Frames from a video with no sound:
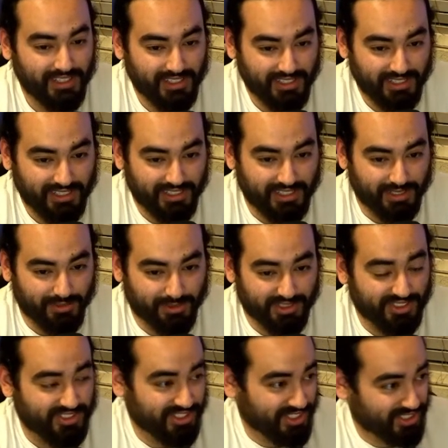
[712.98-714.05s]
It was
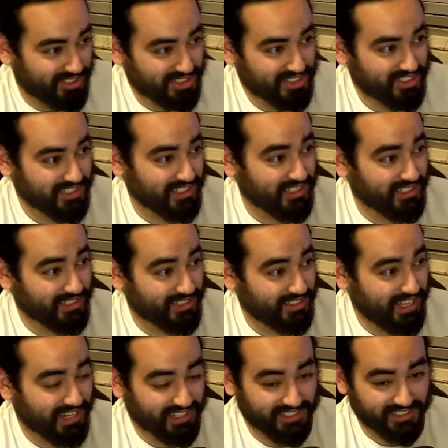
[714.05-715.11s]
just
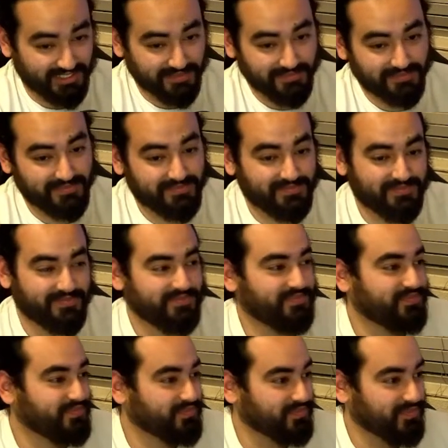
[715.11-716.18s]
that good.
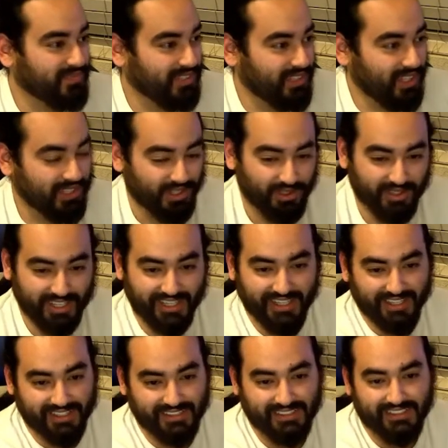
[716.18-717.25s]
Okay,
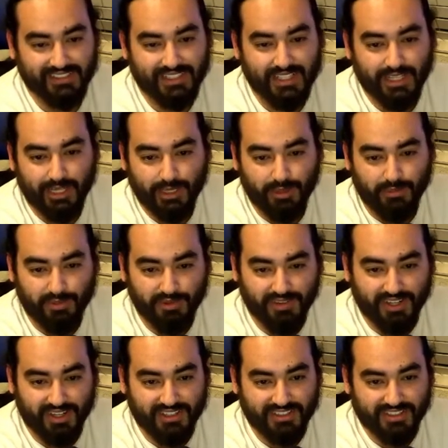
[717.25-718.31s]
moving
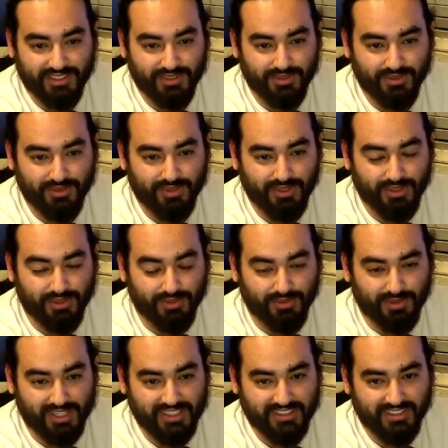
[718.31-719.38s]
on to the
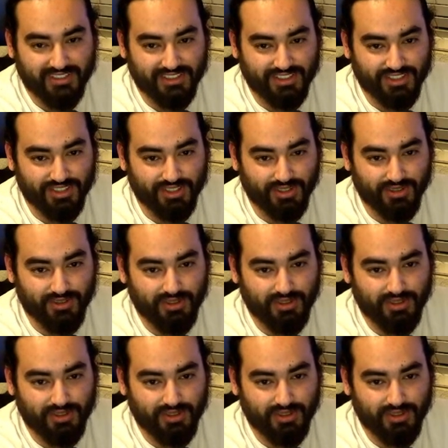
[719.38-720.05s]
rest of the show.